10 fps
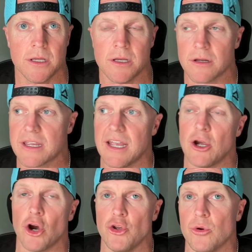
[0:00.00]
Okay.
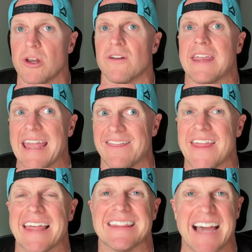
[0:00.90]
Are you going to get
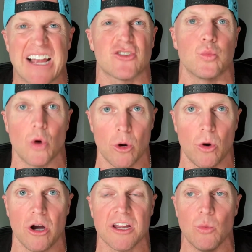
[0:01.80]
that last wall
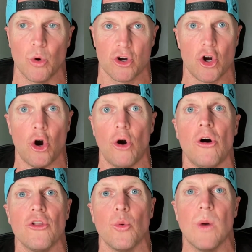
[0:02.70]
walk and work
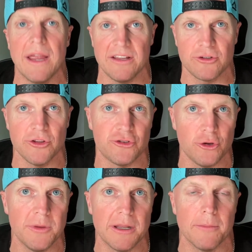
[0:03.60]
all the way to the
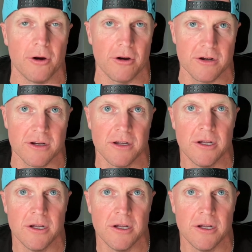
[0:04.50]
2-minute mark?